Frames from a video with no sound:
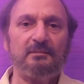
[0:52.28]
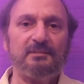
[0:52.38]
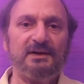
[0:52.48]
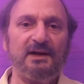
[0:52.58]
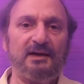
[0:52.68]

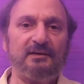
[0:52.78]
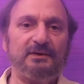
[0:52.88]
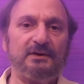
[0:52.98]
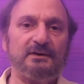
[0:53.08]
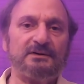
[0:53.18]

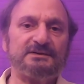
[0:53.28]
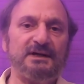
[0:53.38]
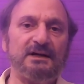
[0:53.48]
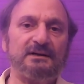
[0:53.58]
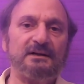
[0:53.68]
behaviors
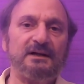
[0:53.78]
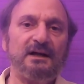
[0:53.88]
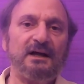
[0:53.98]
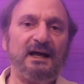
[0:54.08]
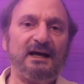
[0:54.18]
and
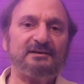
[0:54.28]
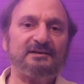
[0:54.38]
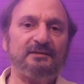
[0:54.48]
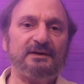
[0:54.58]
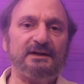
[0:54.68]

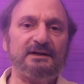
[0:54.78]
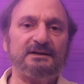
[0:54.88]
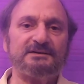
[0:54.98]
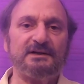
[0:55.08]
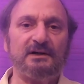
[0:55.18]

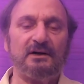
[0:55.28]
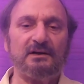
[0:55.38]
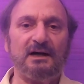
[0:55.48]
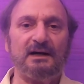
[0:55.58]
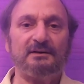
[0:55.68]
activities in our
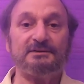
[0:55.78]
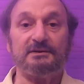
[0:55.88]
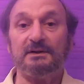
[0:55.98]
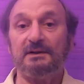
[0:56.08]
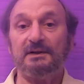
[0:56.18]
lives
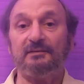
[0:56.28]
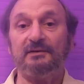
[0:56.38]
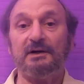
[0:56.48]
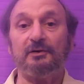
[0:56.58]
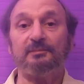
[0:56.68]
or
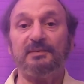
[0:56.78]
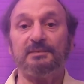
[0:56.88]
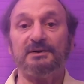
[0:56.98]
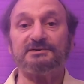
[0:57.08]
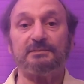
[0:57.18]
even other
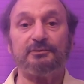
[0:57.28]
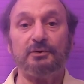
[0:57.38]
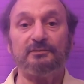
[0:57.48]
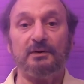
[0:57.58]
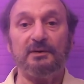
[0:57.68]
people's
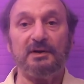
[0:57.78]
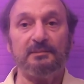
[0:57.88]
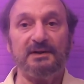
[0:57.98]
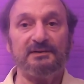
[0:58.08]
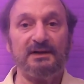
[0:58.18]
approval. We can
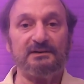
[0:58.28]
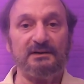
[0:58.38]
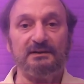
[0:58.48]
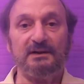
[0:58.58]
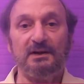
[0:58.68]
be
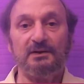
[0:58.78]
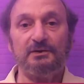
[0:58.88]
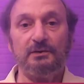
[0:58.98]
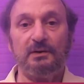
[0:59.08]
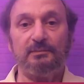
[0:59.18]
addicted
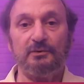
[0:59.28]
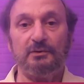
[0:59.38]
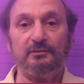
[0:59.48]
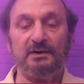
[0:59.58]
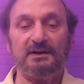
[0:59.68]
to
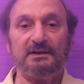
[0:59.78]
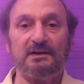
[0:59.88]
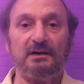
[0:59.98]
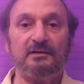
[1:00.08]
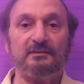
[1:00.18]
approval and
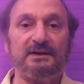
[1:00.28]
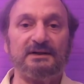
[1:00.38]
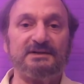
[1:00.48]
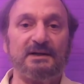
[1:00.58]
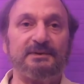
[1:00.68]
love and
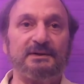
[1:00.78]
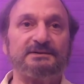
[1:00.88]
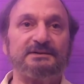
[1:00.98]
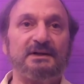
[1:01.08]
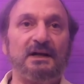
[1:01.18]

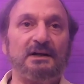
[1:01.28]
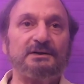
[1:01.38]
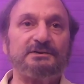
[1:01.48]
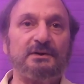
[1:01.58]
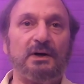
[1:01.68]
acceptance.
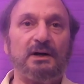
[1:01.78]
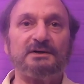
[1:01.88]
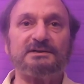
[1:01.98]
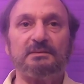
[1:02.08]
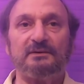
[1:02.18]
So what are
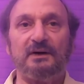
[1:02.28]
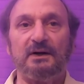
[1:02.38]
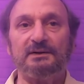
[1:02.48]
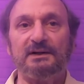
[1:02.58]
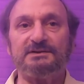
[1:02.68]
some of our
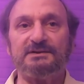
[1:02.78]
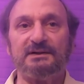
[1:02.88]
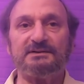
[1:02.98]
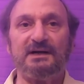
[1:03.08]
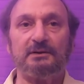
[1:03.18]

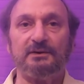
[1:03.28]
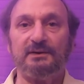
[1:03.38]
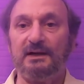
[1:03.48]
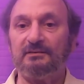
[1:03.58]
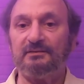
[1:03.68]
addictions? How do
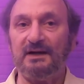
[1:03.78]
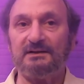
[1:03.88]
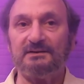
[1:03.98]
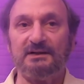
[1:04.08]
they affect